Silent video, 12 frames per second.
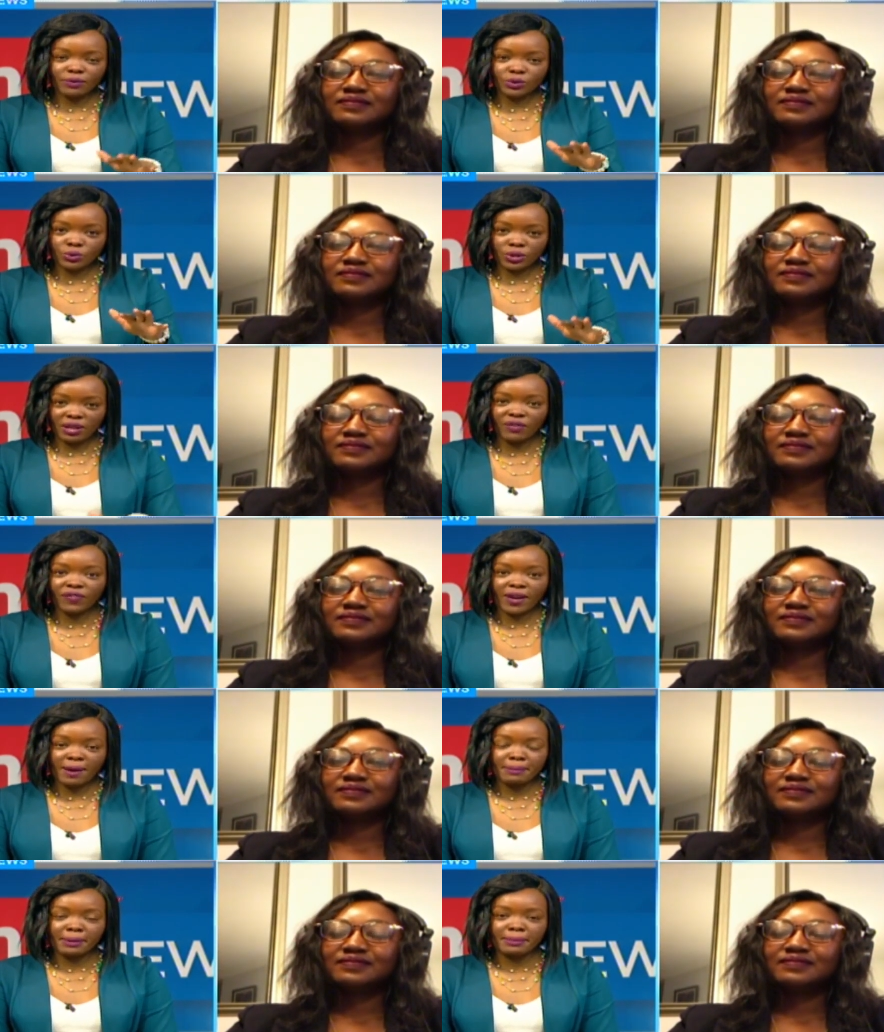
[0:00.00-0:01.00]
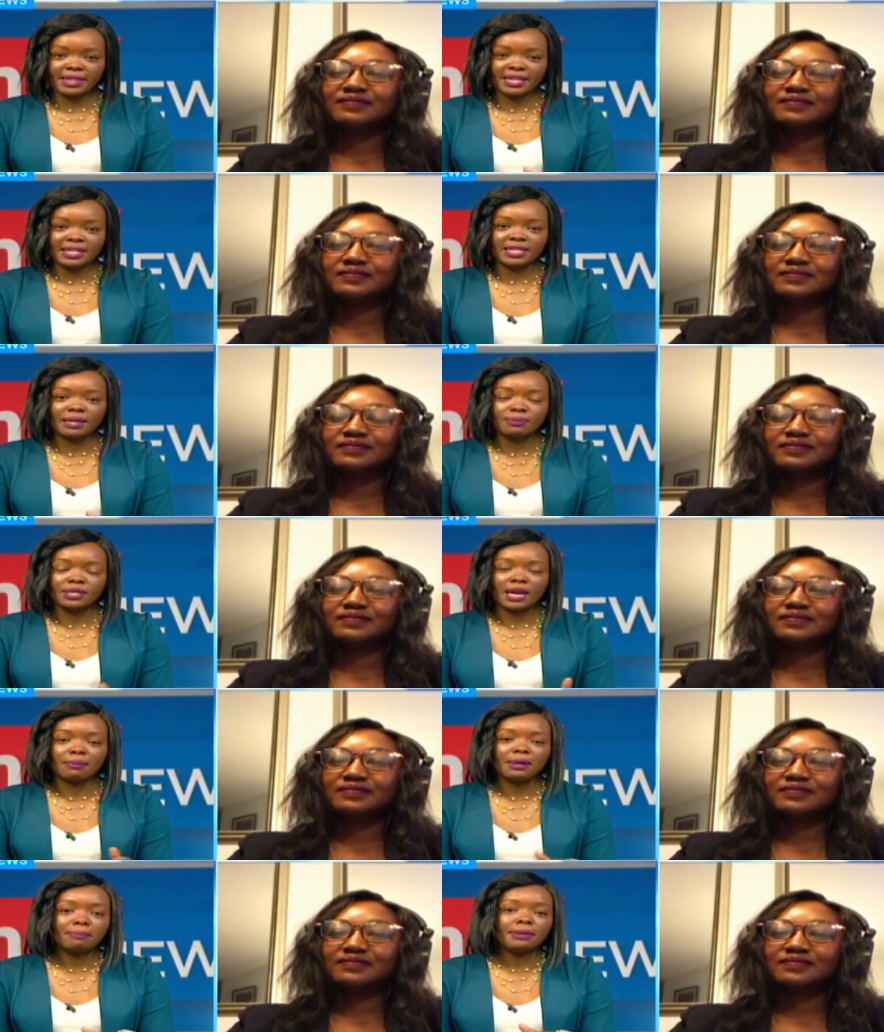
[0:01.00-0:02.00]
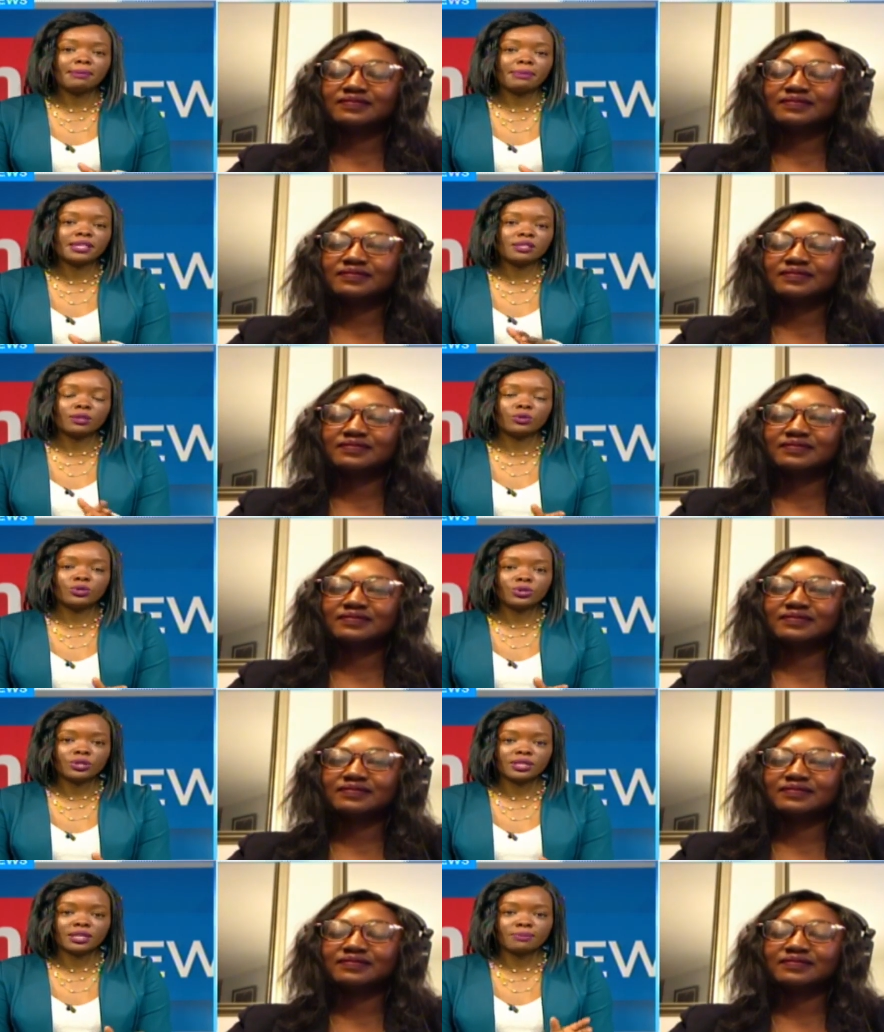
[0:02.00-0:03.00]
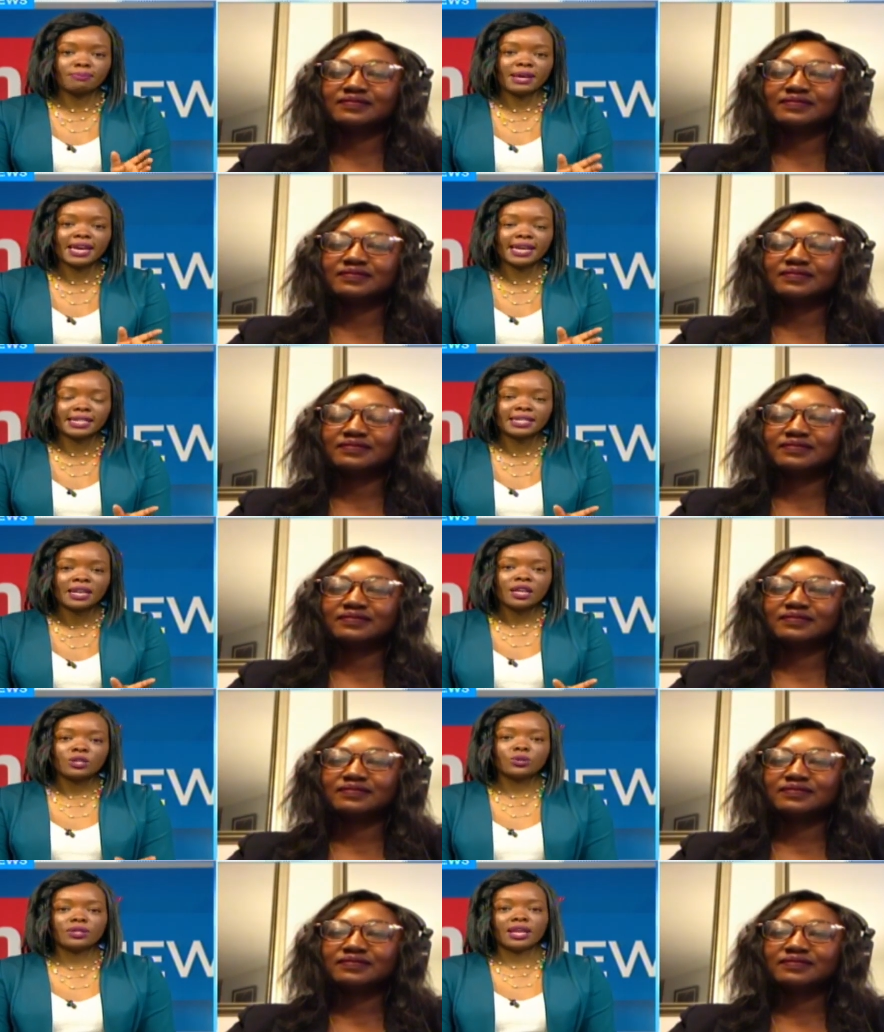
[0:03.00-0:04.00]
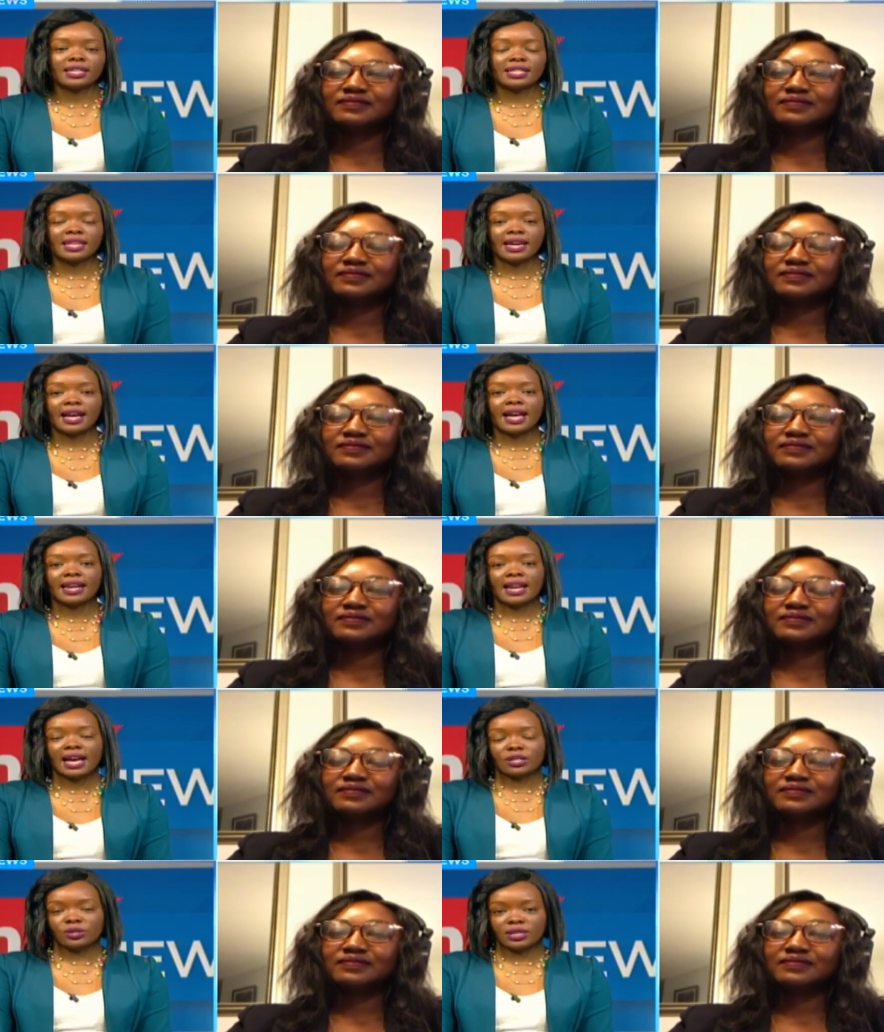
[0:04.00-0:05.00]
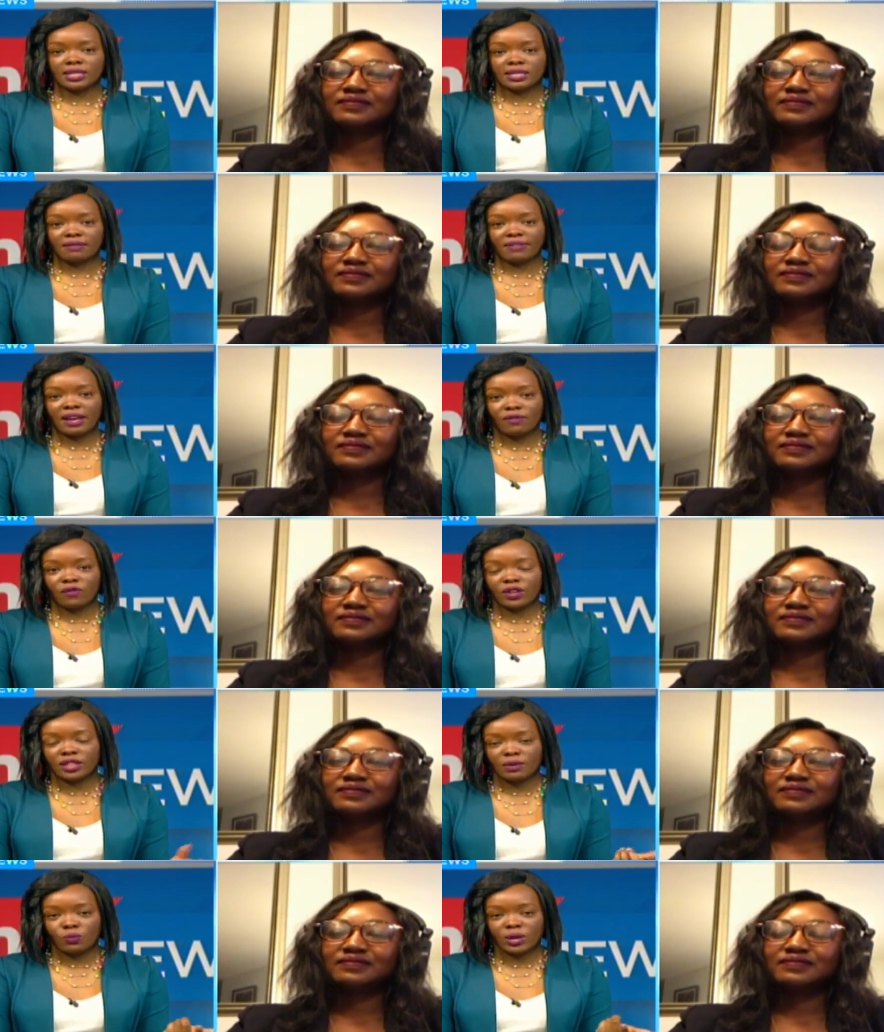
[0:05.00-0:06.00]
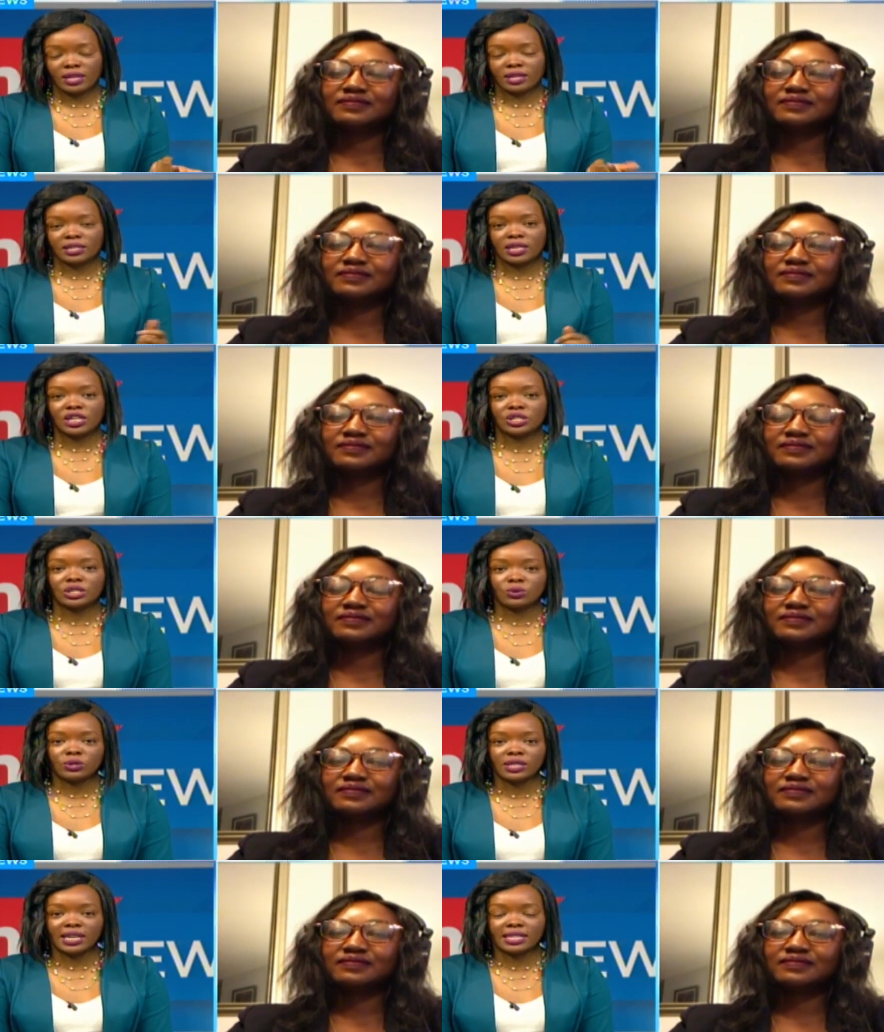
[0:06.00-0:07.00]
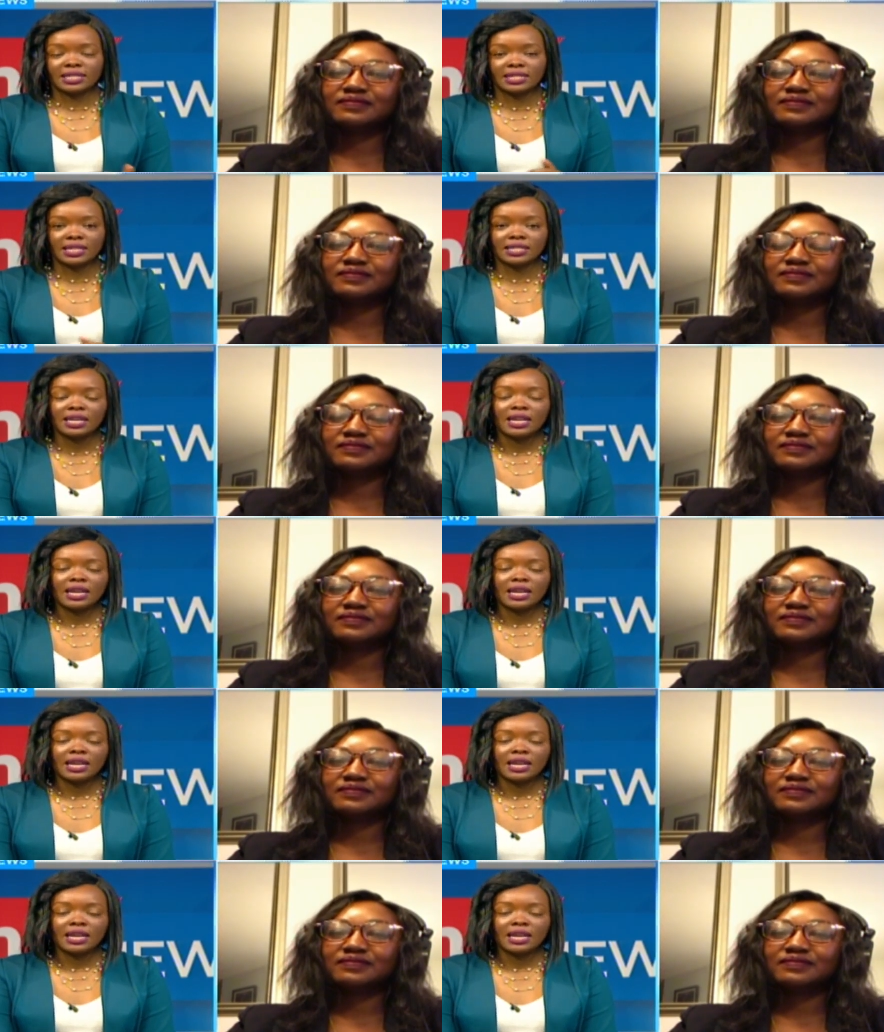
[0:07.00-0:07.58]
Speaker 1: do their farming, but at the same time implement solutions that make it so that they can actually survive when the weather changes or takes such